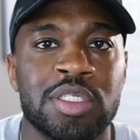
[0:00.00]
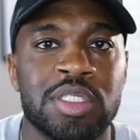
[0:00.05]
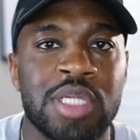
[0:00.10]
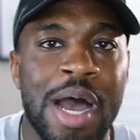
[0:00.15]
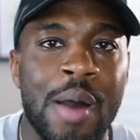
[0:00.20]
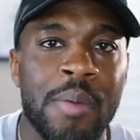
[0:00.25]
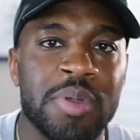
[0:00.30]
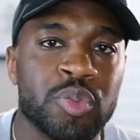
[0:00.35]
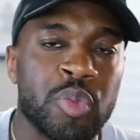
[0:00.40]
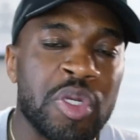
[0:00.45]
So
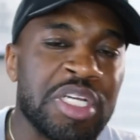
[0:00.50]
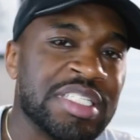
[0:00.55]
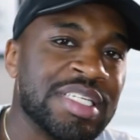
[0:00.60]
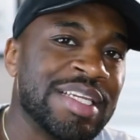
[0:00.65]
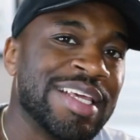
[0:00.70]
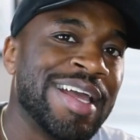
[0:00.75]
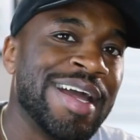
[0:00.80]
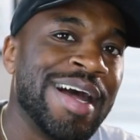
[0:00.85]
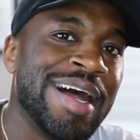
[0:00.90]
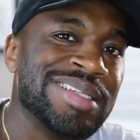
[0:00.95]
I was
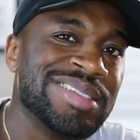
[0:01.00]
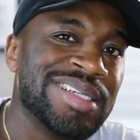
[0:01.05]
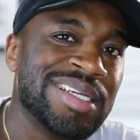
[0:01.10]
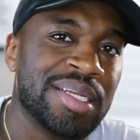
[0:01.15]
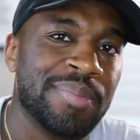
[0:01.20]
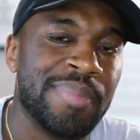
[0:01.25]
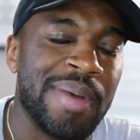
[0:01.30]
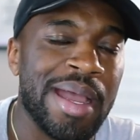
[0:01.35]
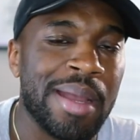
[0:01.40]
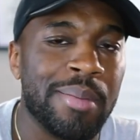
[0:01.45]
recently
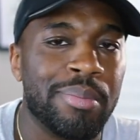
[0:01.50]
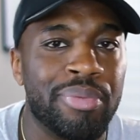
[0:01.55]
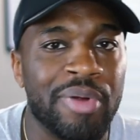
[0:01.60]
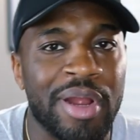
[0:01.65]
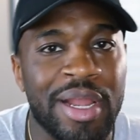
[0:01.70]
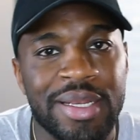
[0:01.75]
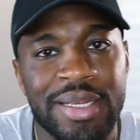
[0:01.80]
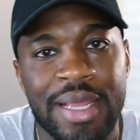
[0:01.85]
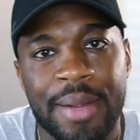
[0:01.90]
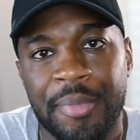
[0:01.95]
contacted by a
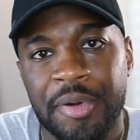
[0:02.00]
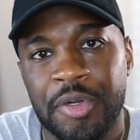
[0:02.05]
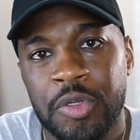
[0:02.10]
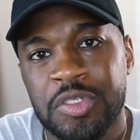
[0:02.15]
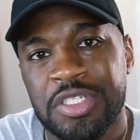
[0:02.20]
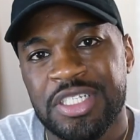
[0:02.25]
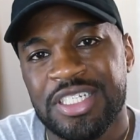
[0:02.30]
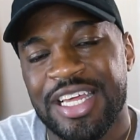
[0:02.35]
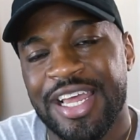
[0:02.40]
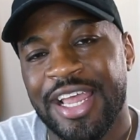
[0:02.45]
brand that
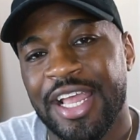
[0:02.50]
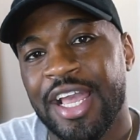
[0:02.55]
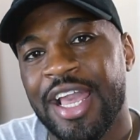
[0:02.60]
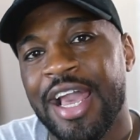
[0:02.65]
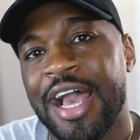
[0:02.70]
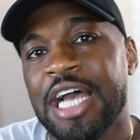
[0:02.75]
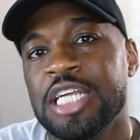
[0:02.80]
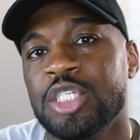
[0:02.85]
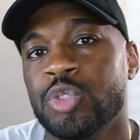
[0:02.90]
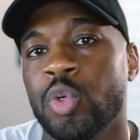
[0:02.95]
produces a
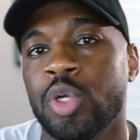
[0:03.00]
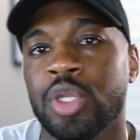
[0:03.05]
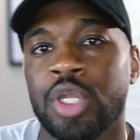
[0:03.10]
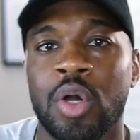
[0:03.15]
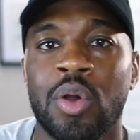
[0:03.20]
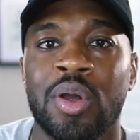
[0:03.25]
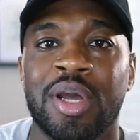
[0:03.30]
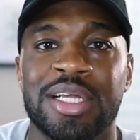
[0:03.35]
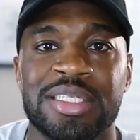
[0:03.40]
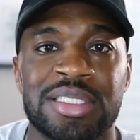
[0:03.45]
casual
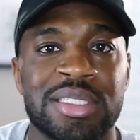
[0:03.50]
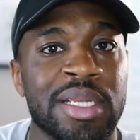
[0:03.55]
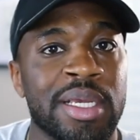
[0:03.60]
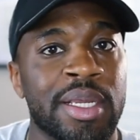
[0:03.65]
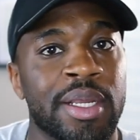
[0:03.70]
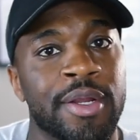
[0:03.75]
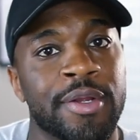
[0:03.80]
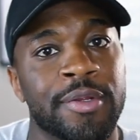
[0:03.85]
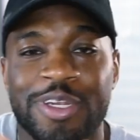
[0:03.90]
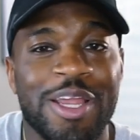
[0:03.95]
low-cut
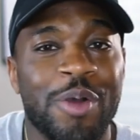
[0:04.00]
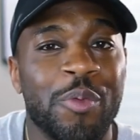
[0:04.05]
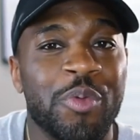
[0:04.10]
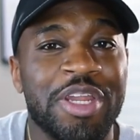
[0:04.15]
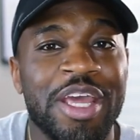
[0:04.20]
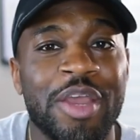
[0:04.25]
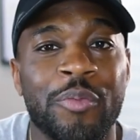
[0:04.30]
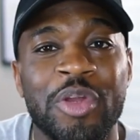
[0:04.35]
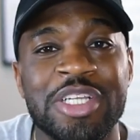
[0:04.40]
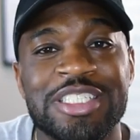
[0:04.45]
sneaker. Now when
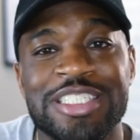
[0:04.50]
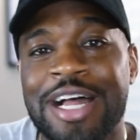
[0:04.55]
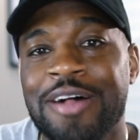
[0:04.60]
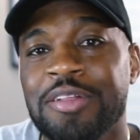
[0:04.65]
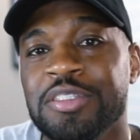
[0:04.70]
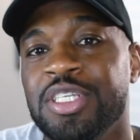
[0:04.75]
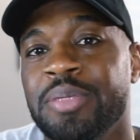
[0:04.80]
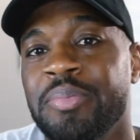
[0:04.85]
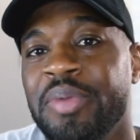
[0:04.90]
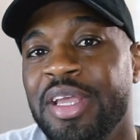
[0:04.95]
they reached out
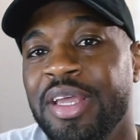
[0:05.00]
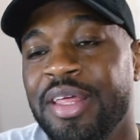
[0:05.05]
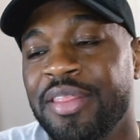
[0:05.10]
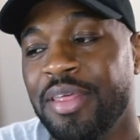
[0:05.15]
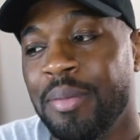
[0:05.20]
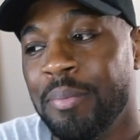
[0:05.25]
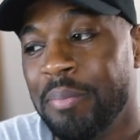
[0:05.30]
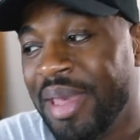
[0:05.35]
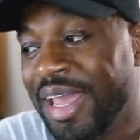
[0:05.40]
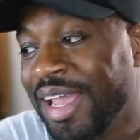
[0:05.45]
to me,
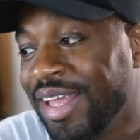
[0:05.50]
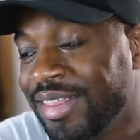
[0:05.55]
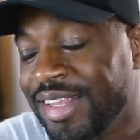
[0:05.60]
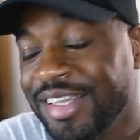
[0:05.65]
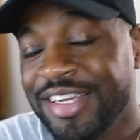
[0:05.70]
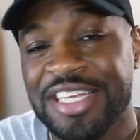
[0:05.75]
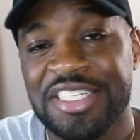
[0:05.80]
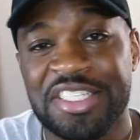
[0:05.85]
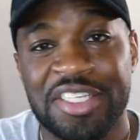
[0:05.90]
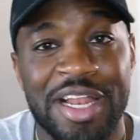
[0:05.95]
the main thing
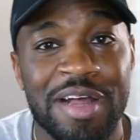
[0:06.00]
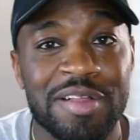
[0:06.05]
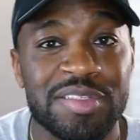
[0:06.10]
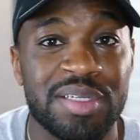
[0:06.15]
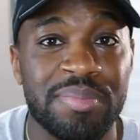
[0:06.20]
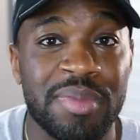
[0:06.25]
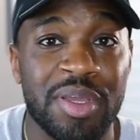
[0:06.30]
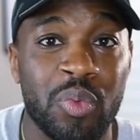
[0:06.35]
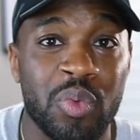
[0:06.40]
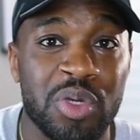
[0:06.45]
that stood out to
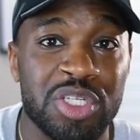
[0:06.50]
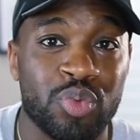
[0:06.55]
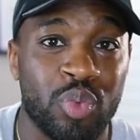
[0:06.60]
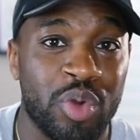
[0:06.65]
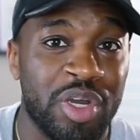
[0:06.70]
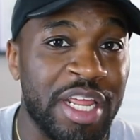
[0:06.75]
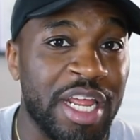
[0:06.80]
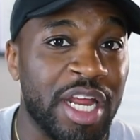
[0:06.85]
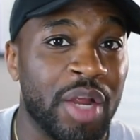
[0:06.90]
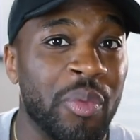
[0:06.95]
me was
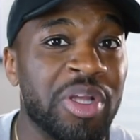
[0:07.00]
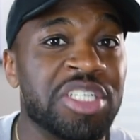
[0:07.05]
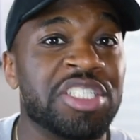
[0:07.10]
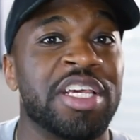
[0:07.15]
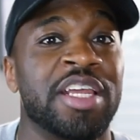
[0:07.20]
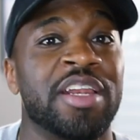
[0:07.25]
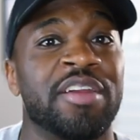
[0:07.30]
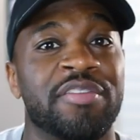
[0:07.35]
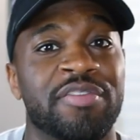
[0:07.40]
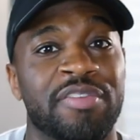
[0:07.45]
where they
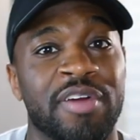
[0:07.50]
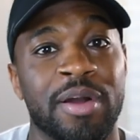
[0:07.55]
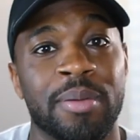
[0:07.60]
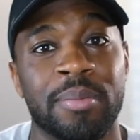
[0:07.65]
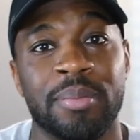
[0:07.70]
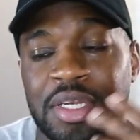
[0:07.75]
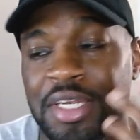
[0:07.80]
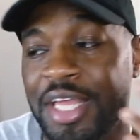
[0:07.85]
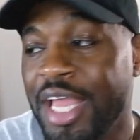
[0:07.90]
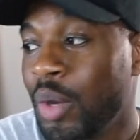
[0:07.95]
originated
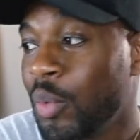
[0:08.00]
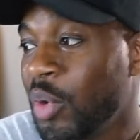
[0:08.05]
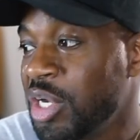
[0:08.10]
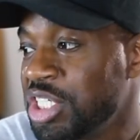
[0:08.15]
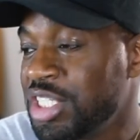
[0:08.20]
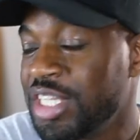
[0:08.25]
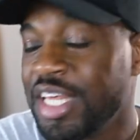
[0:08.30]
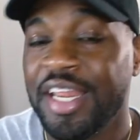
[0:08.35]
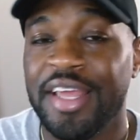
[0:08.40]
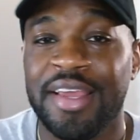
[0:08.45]
from. They
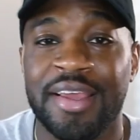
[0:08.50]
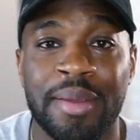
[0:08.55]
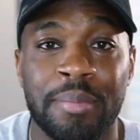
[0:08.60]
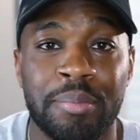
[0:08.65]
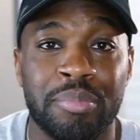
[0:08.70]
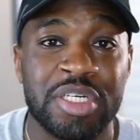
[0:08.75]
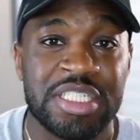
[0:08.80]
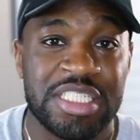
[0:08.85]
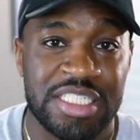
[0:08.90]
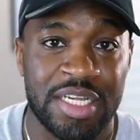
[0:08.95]
originated in
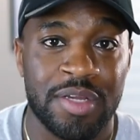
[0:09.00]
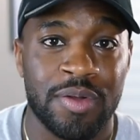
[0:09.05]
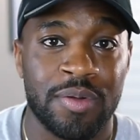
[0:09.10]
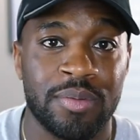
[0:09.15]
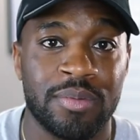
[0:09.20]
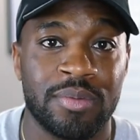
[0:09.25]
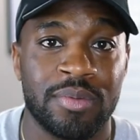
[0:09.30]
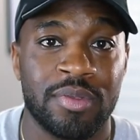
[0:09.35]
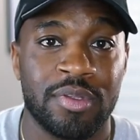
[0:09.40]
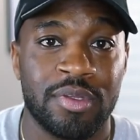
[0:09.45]
Brazil.
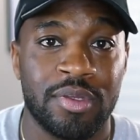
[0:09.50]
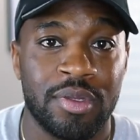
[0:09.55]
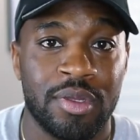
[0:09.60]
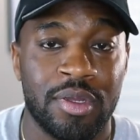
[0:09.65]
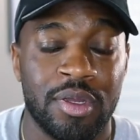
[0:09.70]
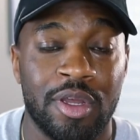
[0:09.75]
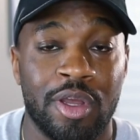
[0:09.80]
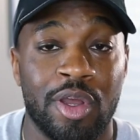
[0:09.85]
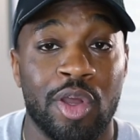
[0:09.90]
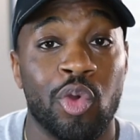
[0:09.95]

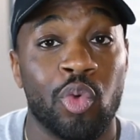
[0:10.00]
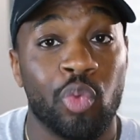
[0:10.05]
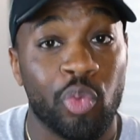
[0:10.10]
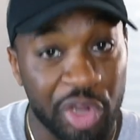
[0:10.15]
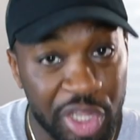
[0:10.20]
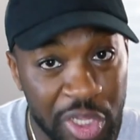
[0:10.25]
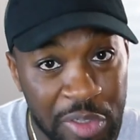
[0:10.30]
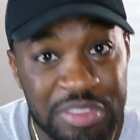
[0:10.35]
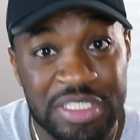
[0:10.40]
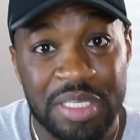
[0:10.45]

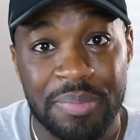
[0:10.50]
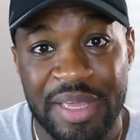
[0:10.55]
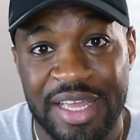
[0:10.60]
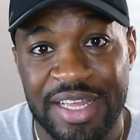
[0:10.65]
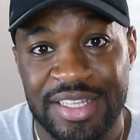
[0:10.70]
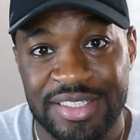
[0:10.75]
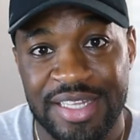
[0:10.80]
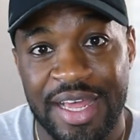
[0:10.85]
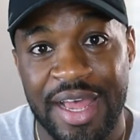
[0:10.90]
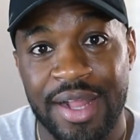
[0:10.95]
Rio to be
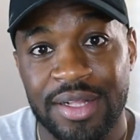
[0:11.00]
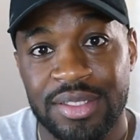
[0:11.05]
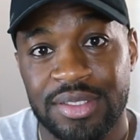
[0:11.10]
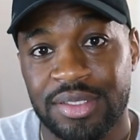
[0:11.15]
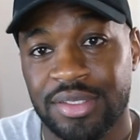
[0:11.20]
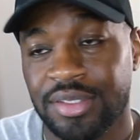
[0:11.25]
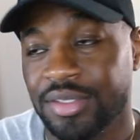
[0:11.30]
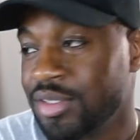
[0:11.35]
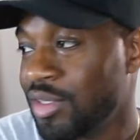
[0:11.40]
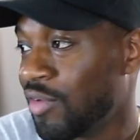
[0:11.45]

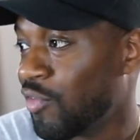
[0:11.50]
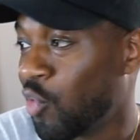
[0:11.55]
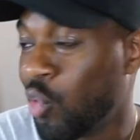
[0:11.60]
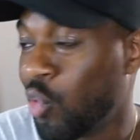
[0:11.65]
exact. Of